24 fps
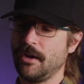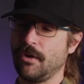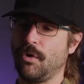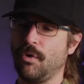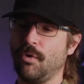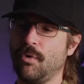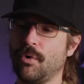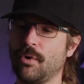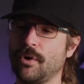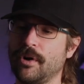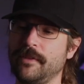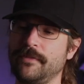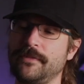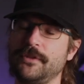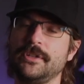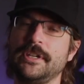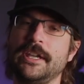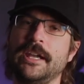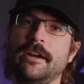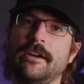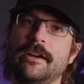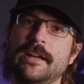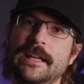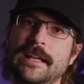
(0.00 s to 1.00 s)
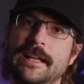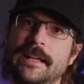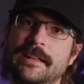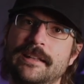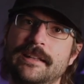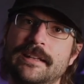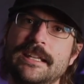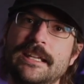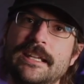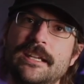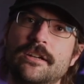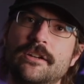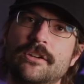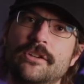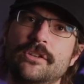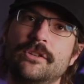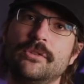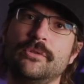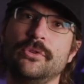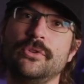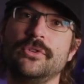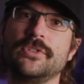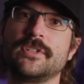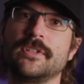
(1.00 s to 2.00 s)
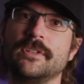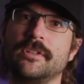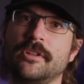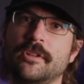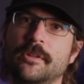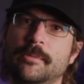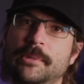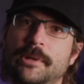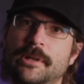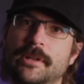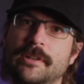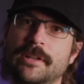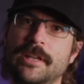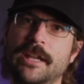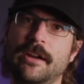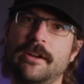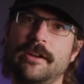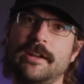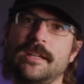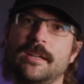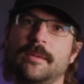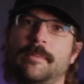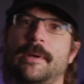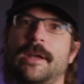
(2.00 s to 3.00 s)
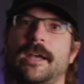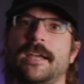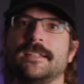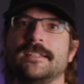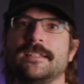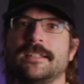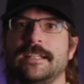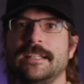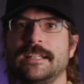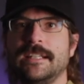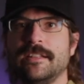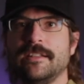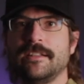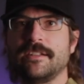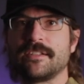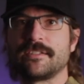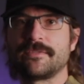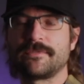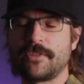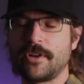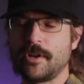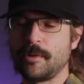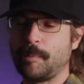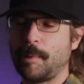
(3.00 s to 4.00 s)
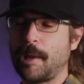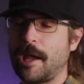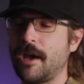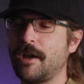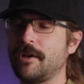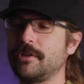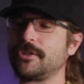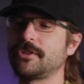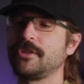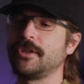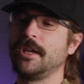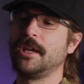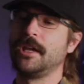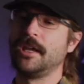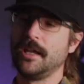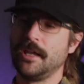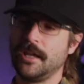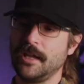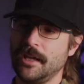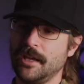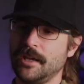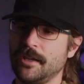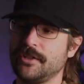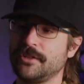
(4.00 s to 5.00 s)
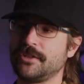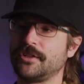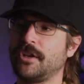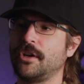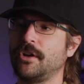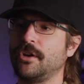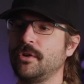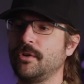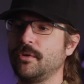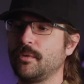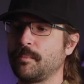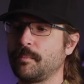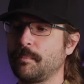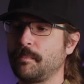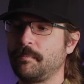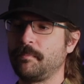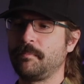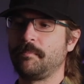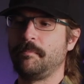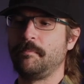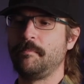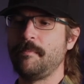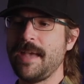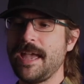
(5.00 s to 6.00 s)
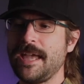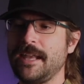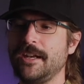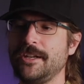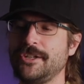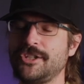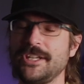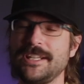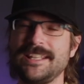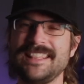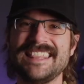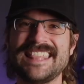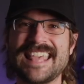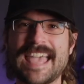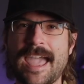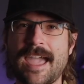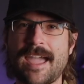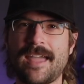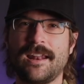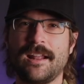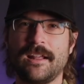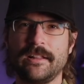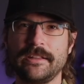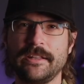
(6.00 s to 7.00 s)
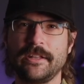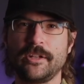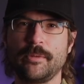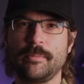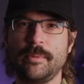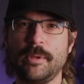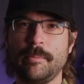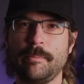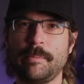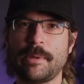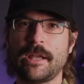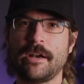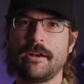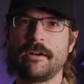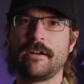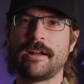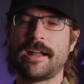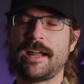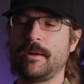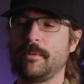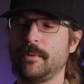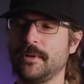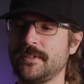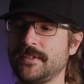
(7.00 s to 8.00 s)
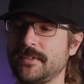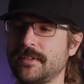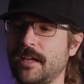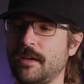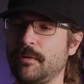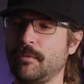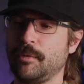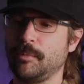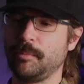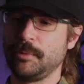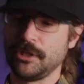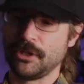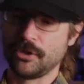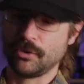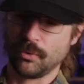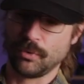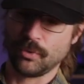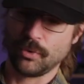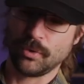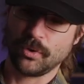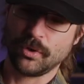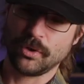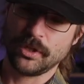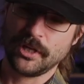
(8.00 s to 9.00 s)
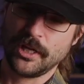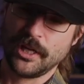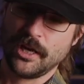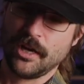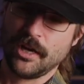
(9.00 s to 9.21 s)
or if you carry it in here, you lose a little bit of carry capacity in this front pouch. So managing that a little bit better, I would say would be cool,